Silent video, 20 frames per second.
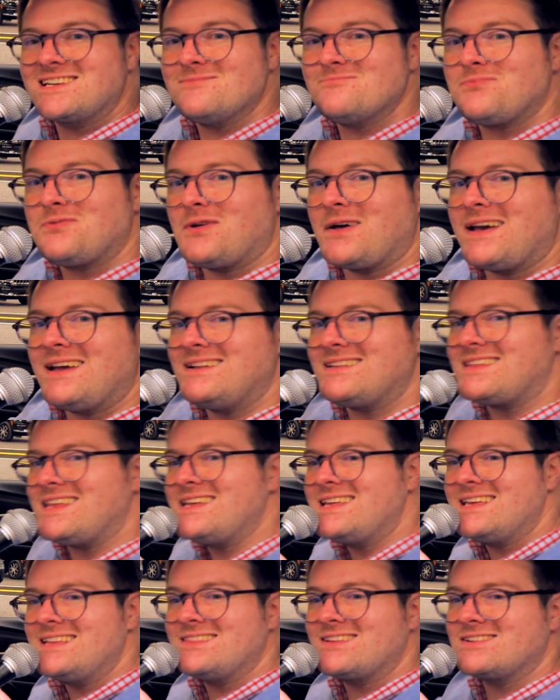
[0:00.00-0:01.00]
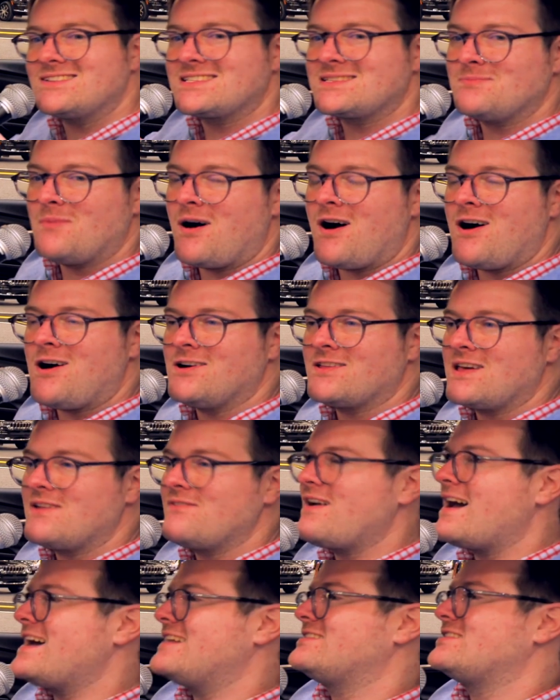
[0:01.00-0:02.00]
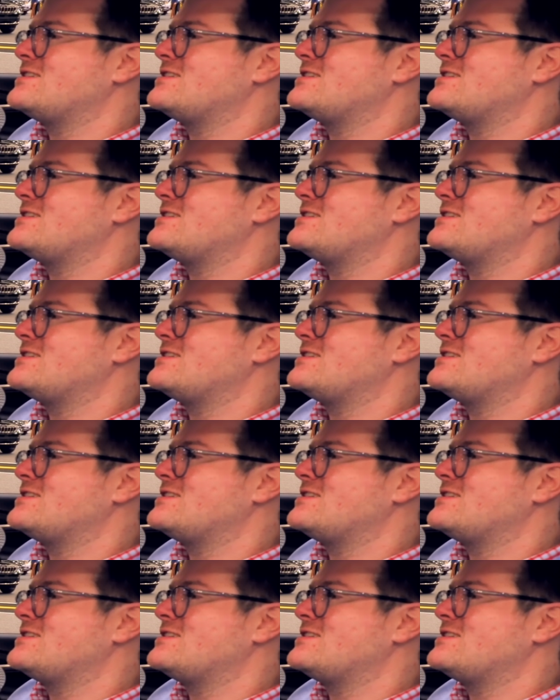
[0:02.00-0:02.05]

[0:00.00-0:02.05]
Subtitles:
complained thinking they're small, they've had